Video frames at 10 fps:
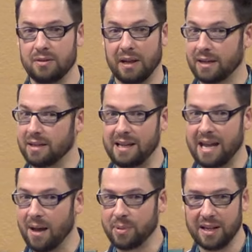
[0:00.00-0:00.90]
Like, he
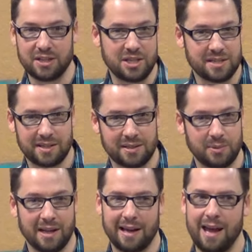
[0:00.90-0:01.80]
can't be like Jesus and
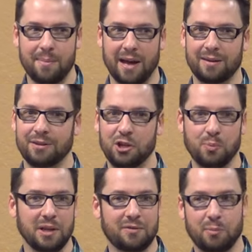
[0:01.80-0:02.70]
be like, hey, man, you
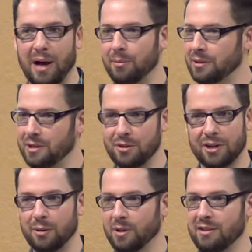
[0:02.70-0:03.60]
believe the Bible, then you're
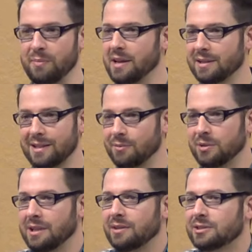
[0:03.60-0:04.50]
going to believe me because
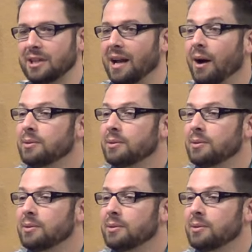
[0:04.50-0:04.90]
it said I